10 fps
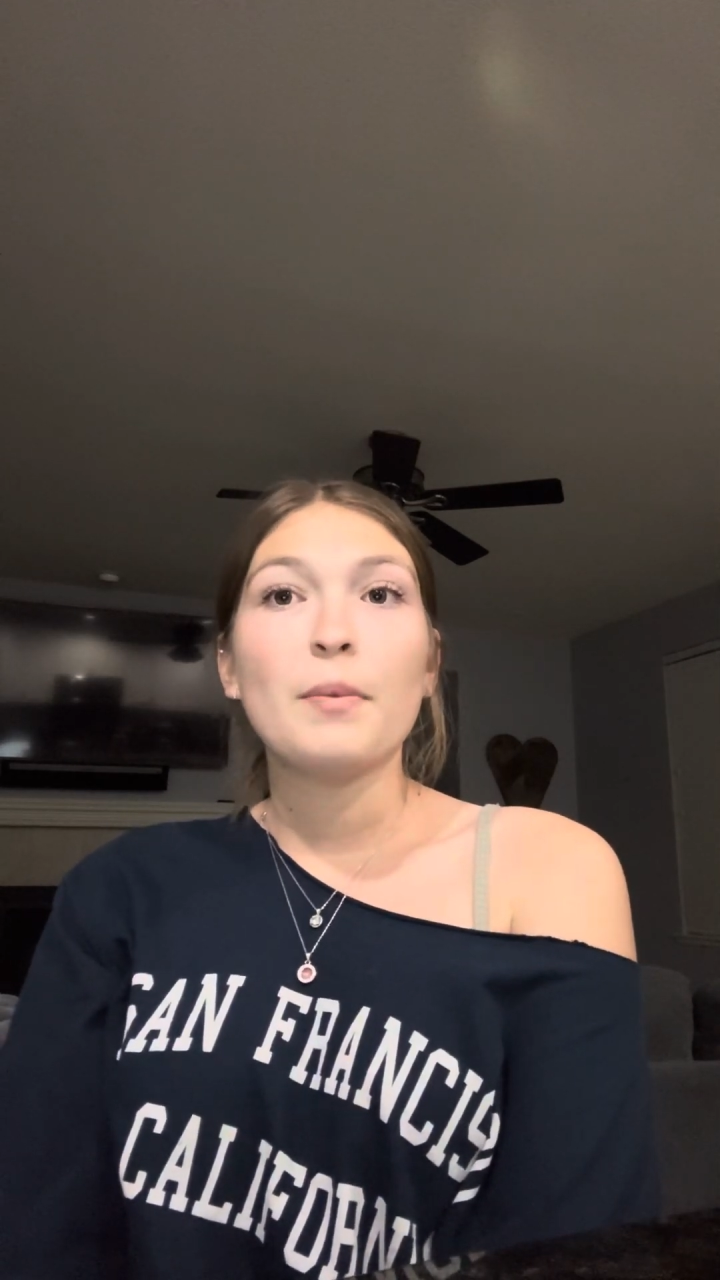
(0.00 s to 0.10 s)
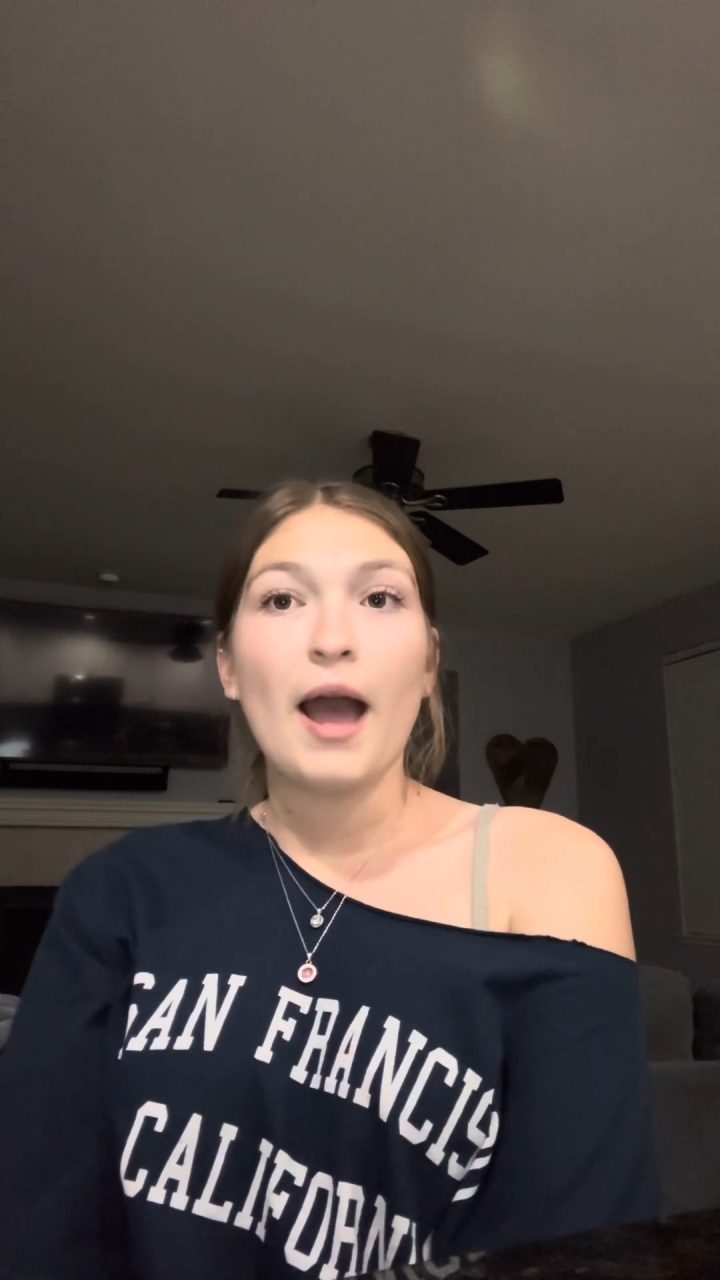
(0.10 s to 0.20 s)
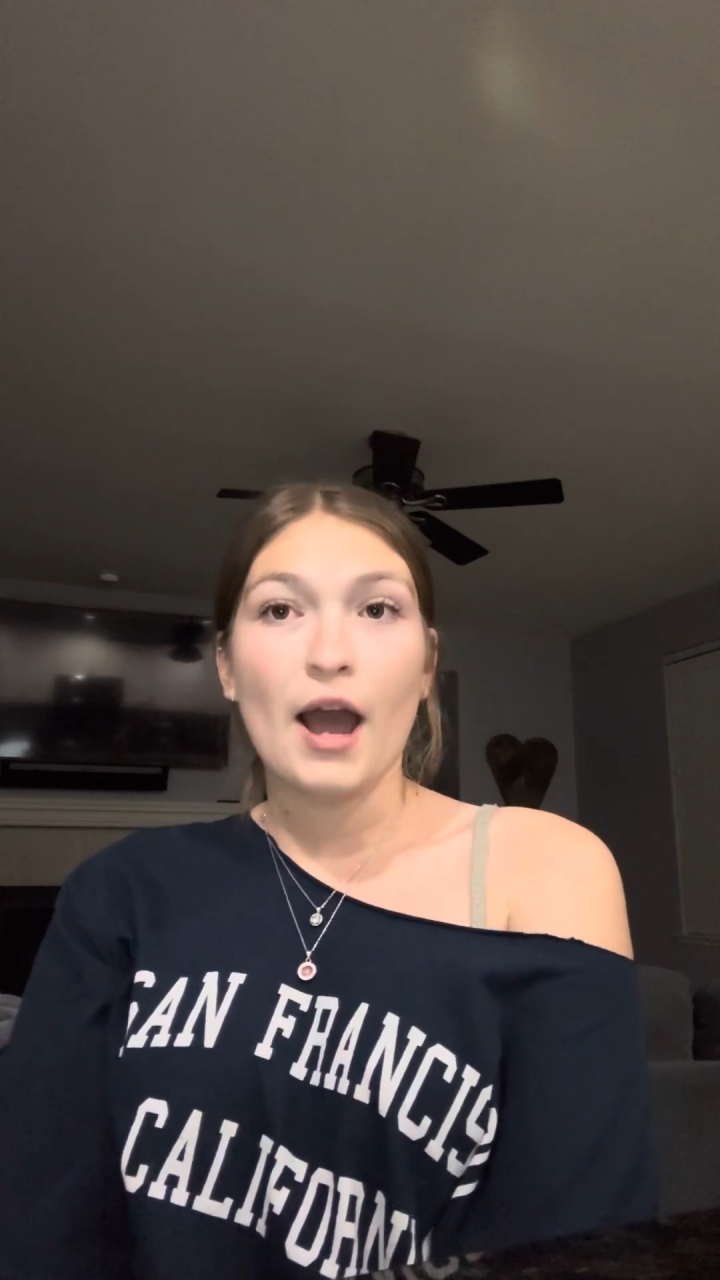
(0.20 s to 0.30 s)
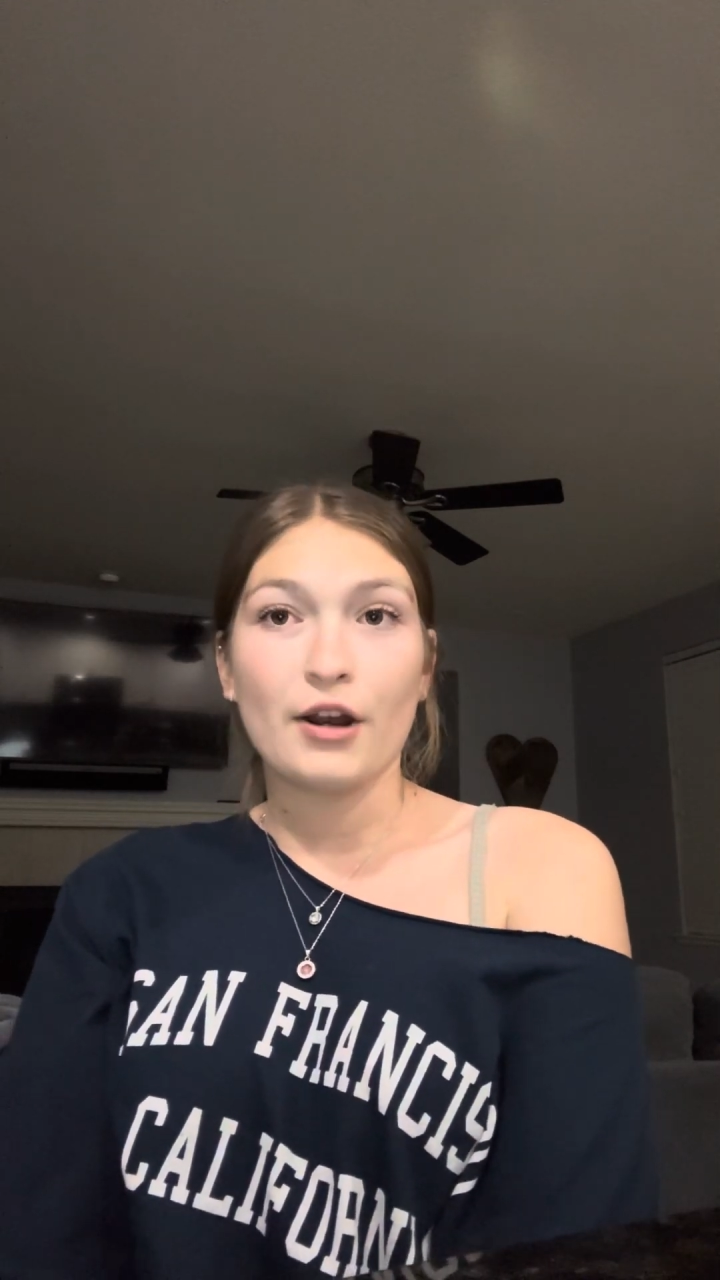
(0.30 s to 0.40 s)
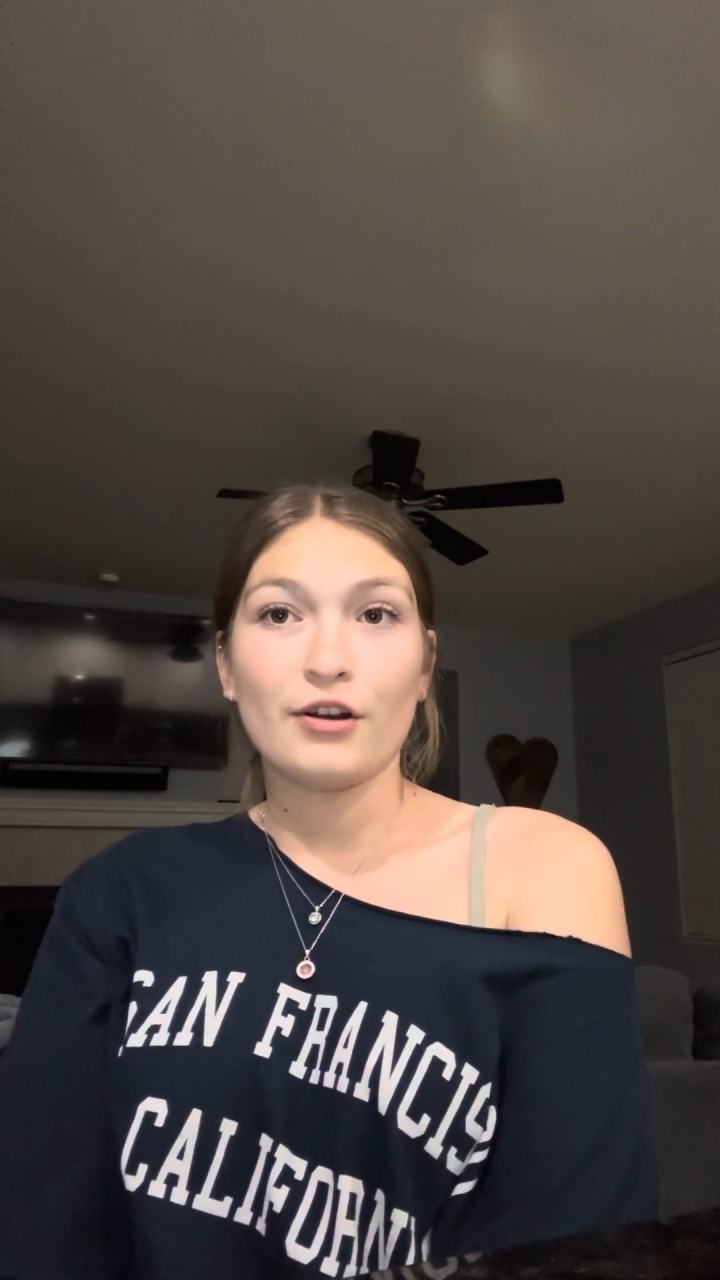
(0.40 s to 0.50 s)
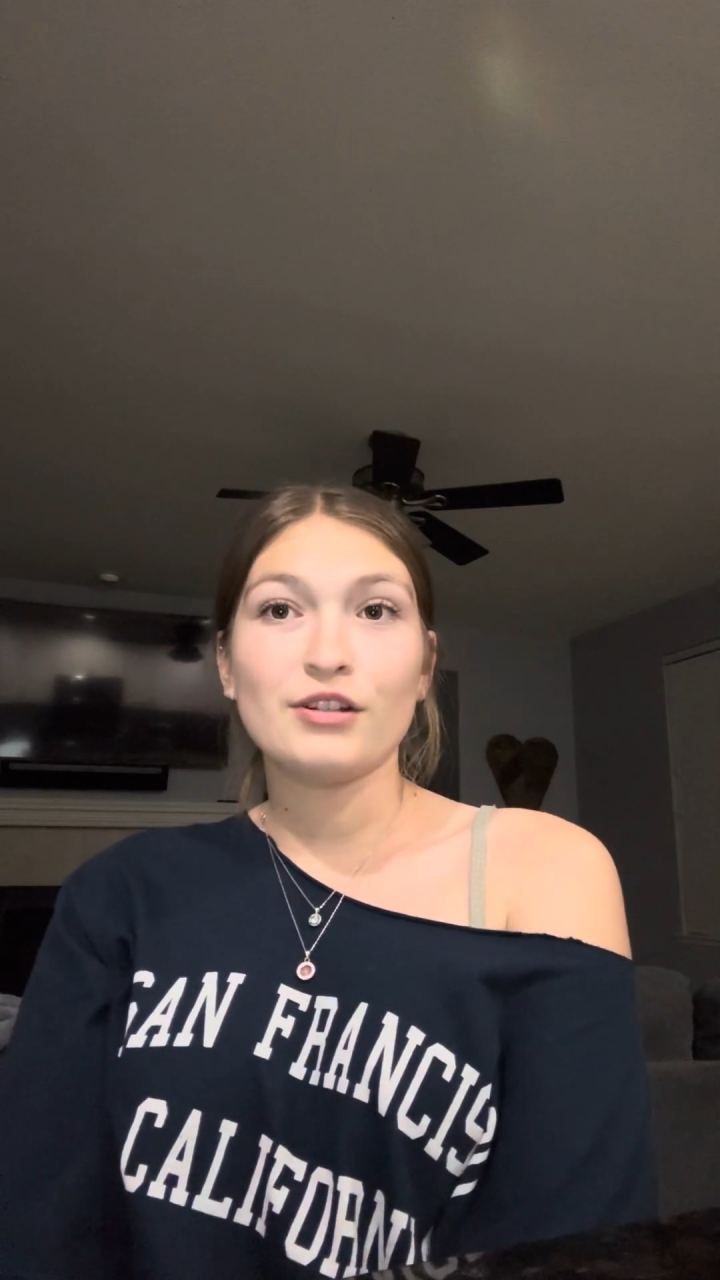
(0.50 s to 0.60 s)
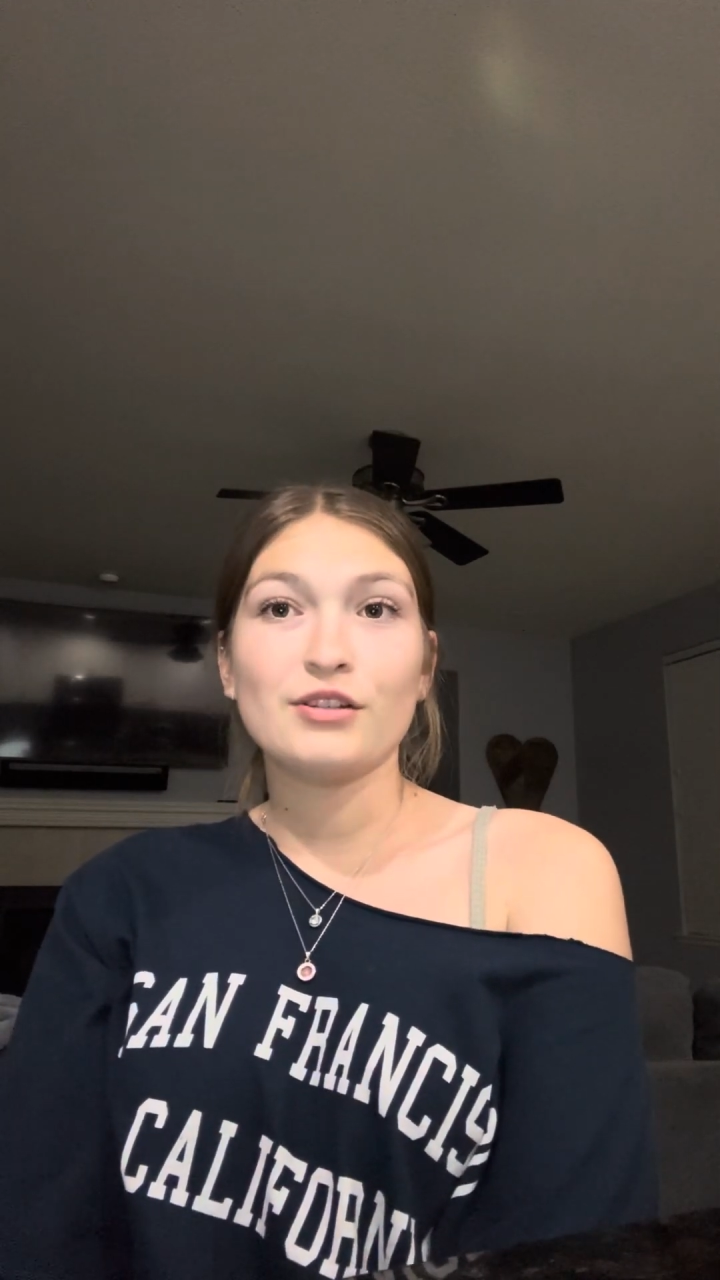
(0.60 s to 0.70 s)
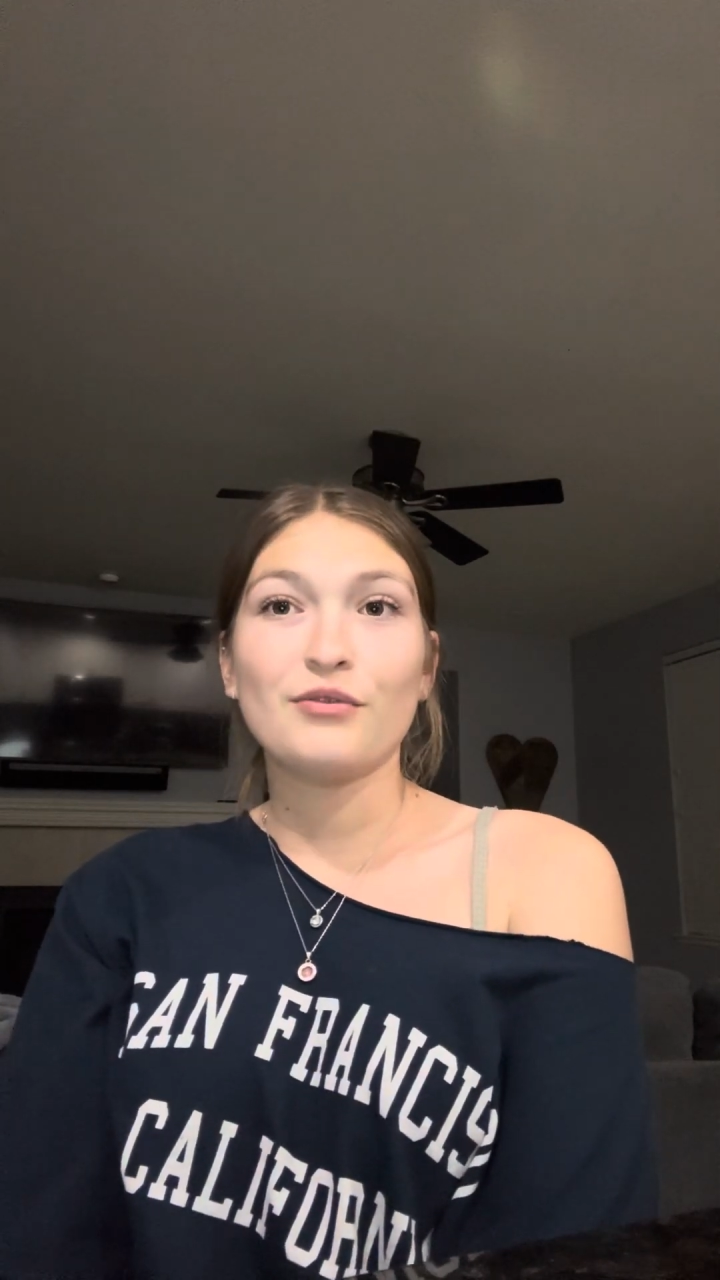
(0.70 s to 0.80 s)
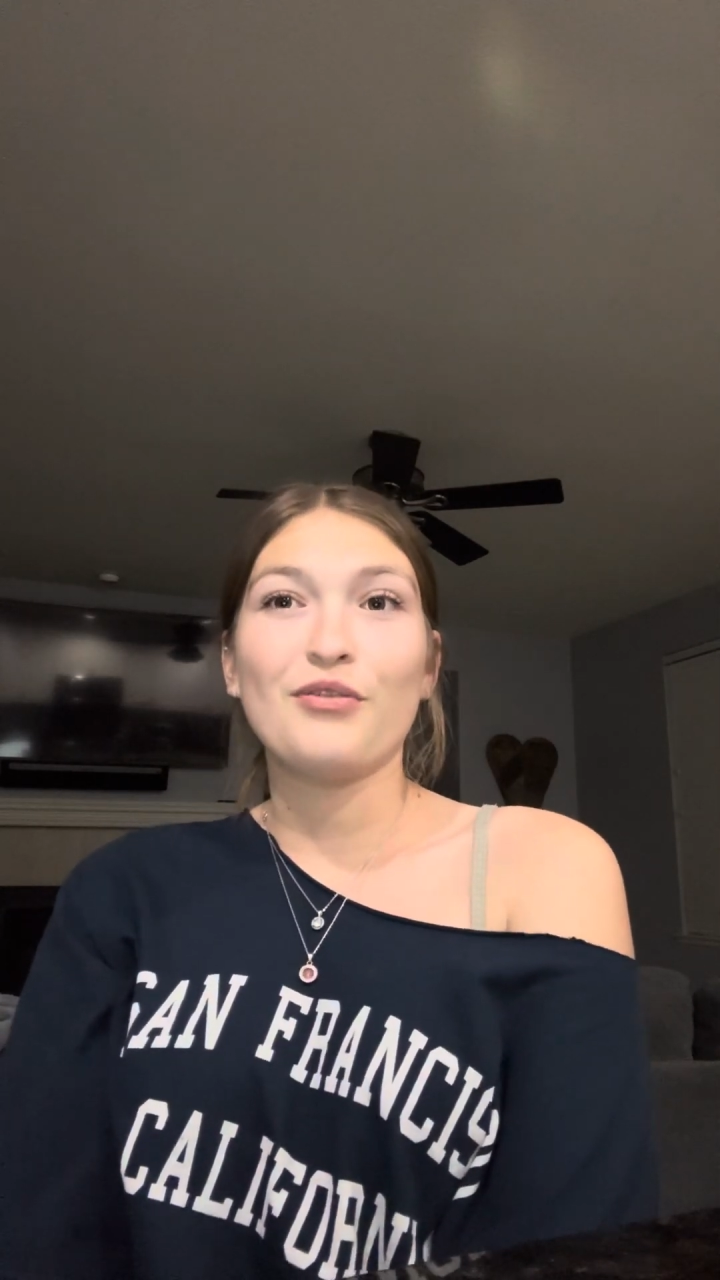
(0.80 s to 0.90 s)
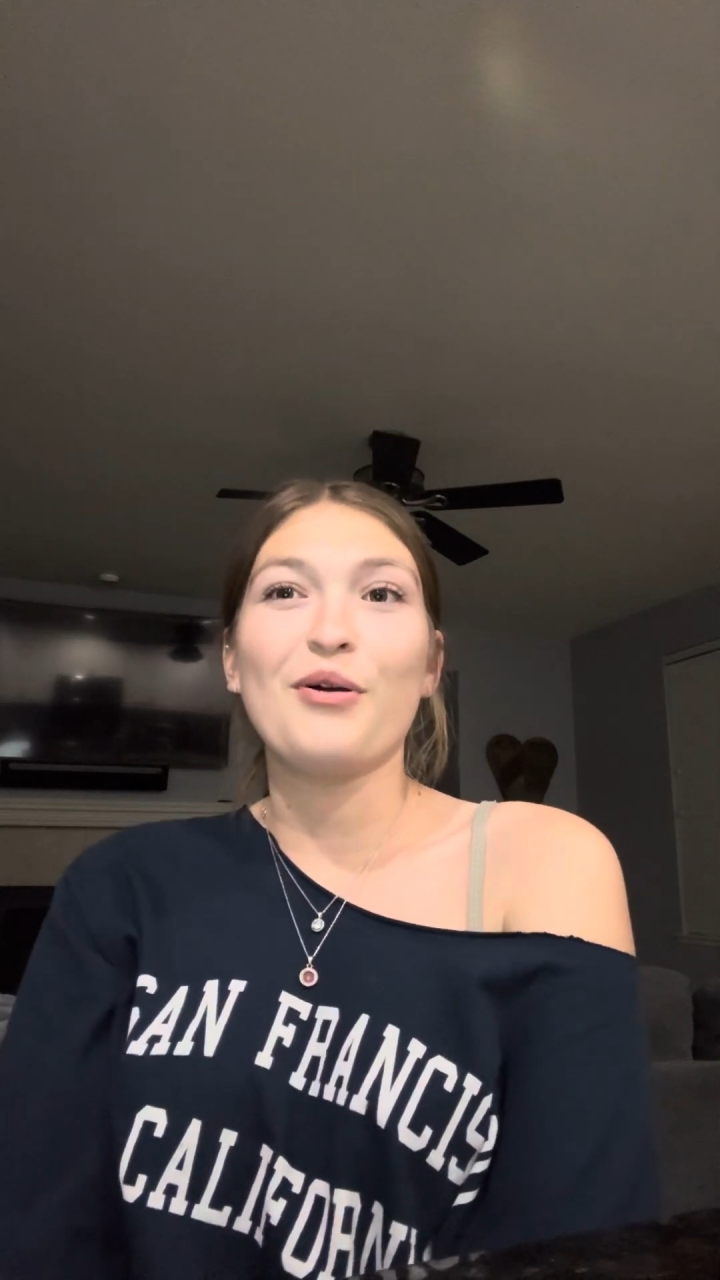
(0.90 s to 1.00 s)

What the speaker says: patterns